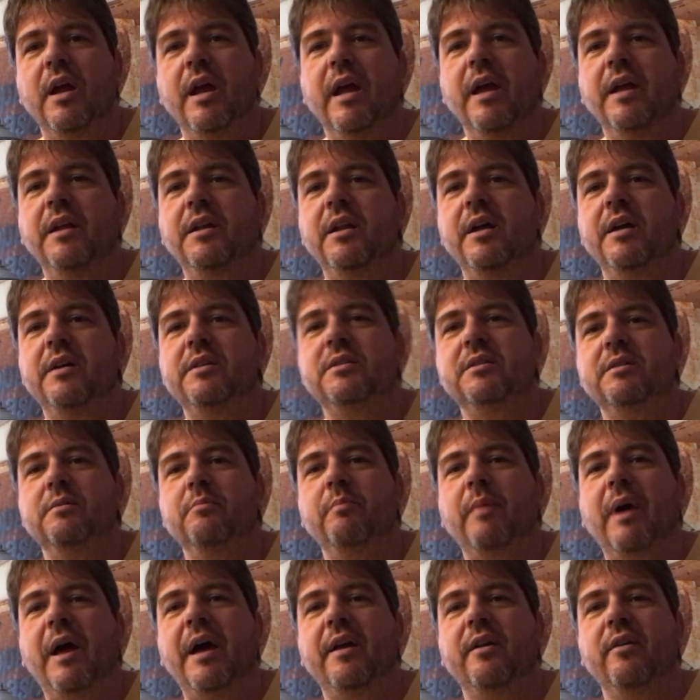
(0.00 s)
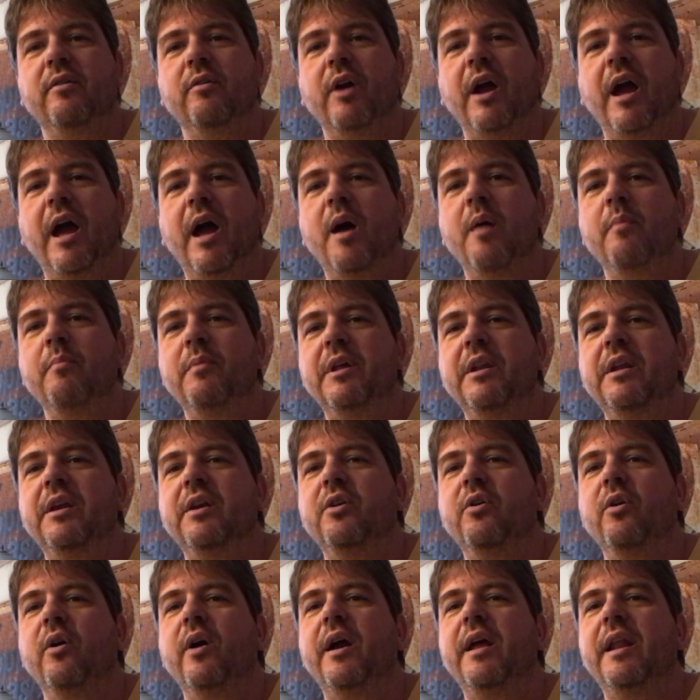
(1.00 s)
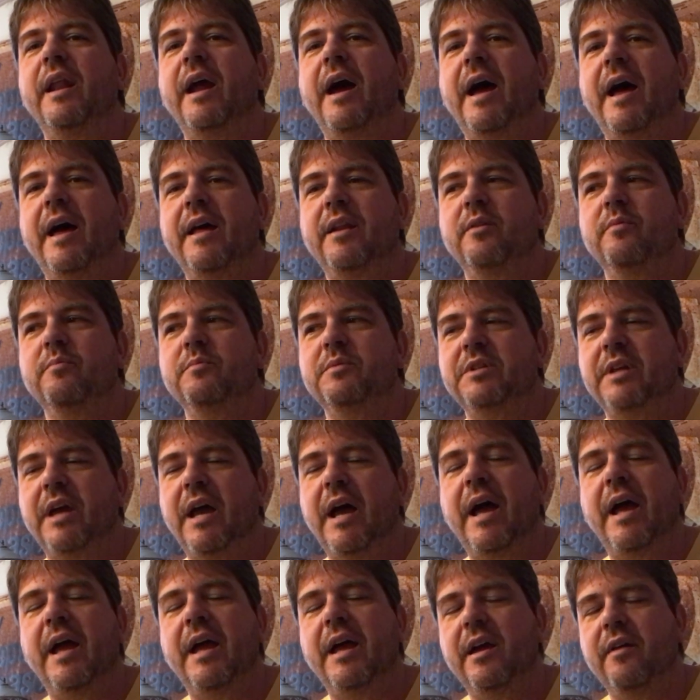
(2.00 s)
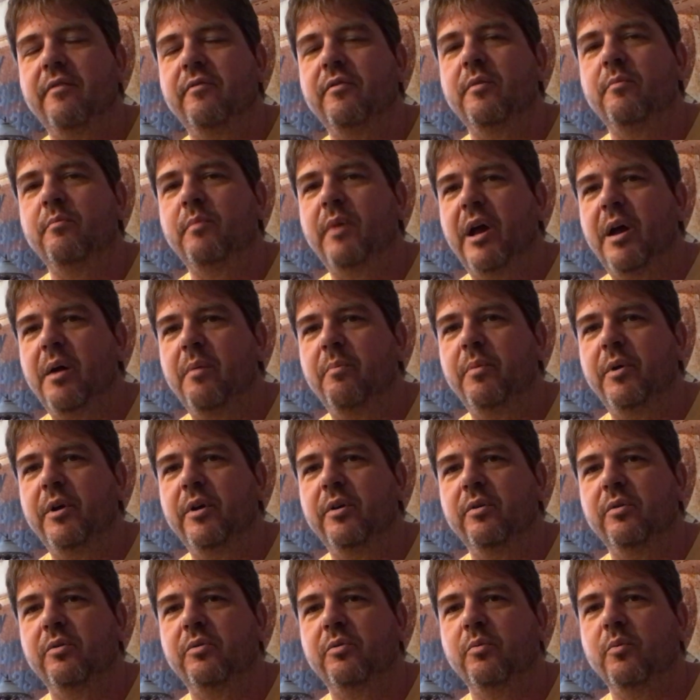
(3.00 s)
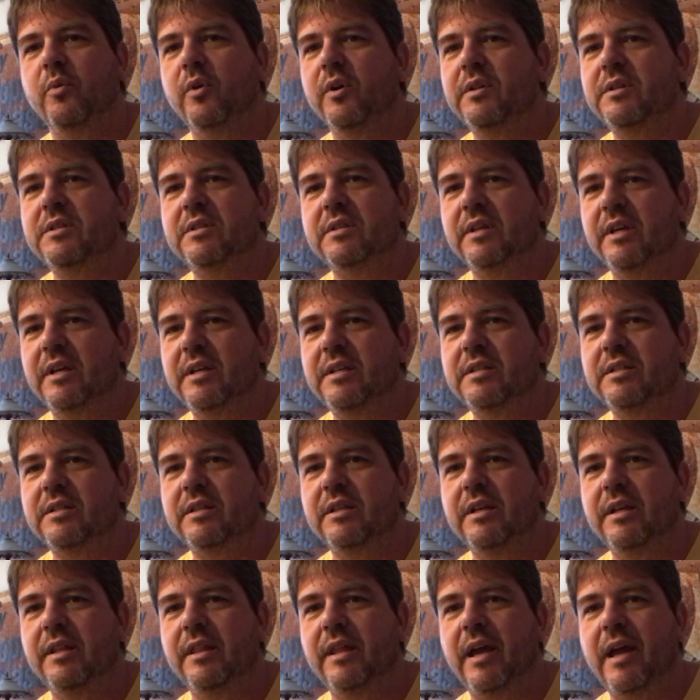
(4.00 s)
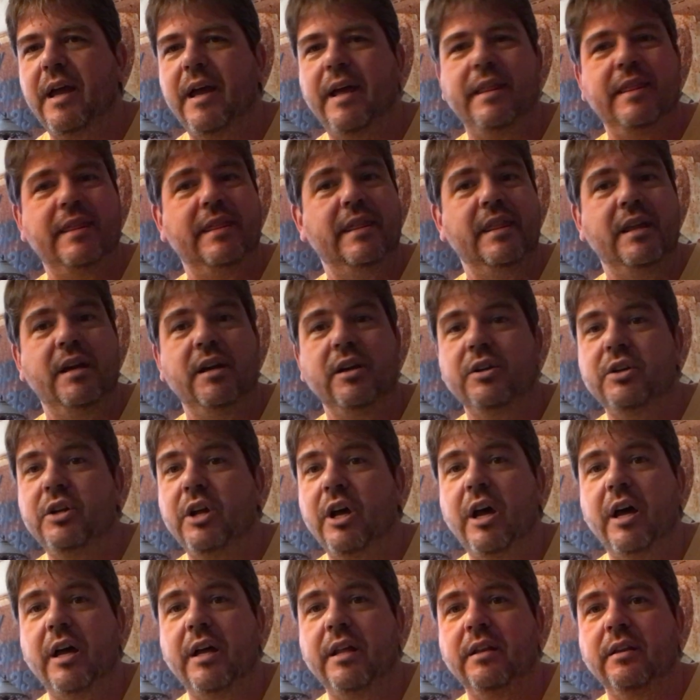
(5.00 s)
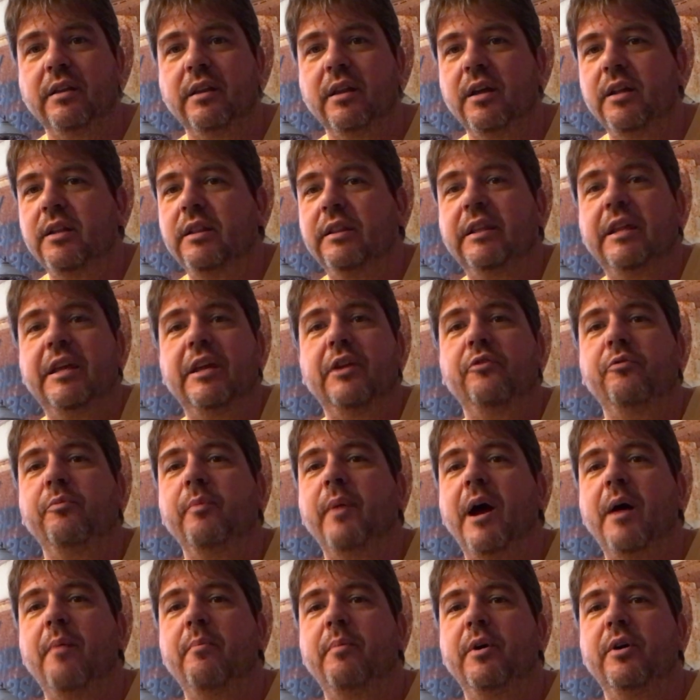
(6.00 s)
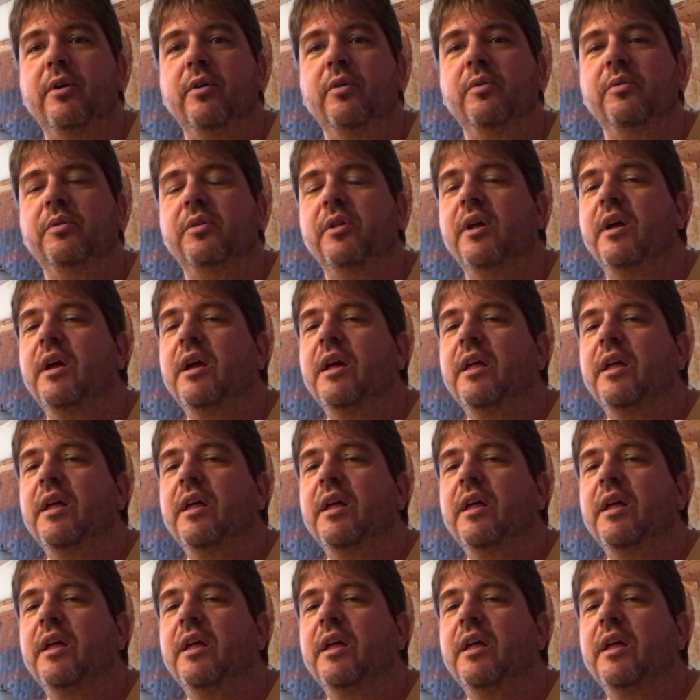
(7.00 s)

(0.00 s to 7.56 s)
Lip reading: It doesn't matter how many great items I have in my booth. Once they see that, they're done. They leave my booth.